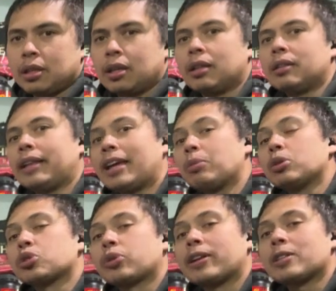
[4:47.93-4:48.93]
label
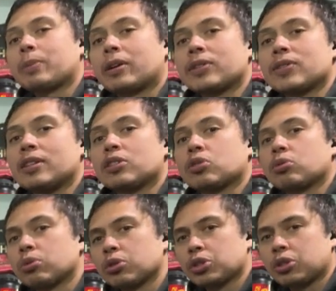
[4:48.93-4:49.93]
transparency is
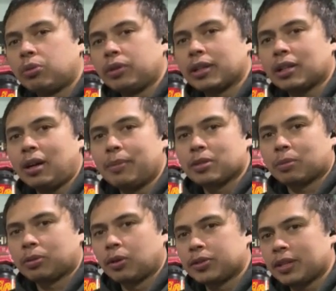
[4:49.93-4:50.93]
crucial when it comes to
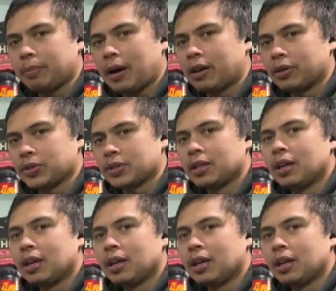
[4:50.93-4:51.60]
protein powders.